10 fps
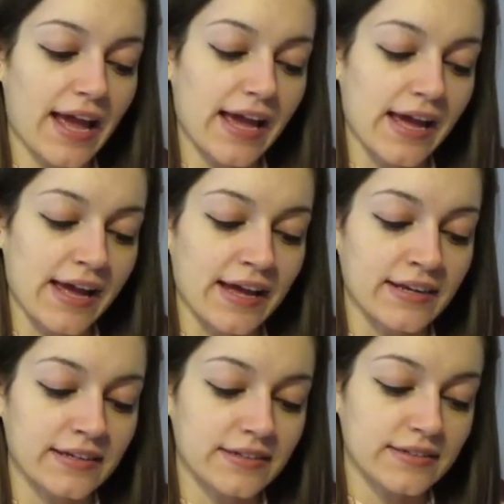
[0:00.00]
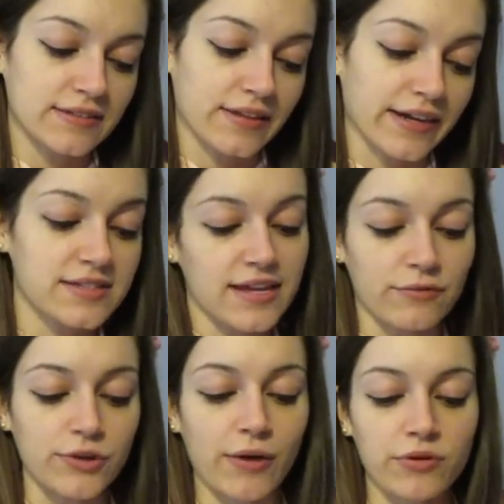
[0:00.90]
and like I said,
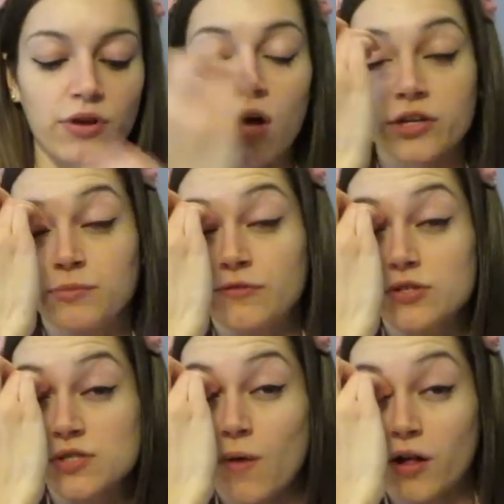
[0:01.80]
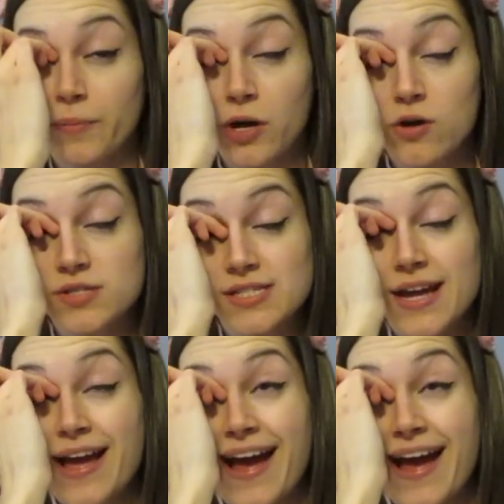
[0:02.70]
if you get one wrong, you move to a smaller post.